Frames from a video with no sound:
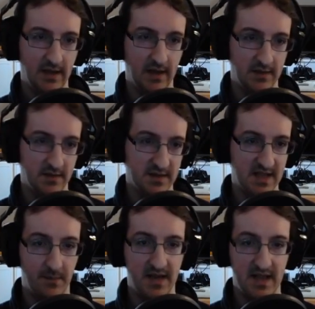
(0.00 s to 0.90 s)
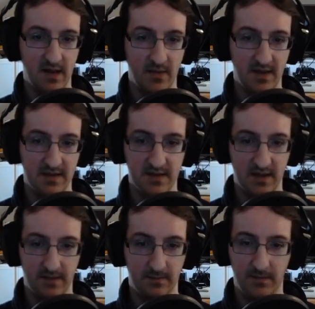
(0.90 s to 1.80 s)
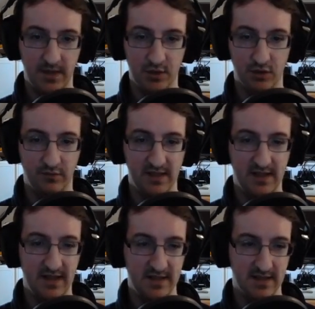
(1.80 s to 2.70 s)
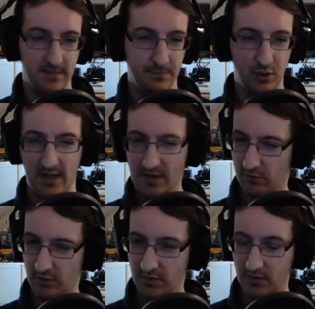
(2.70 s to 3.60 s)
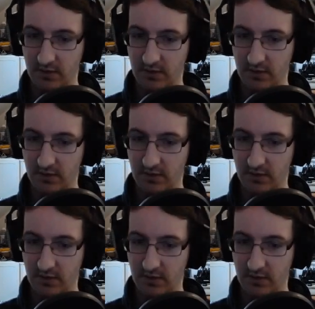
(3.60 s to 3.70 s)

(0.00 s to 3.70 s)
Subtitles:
and there's that many enemies that you don't really need to pull aggro.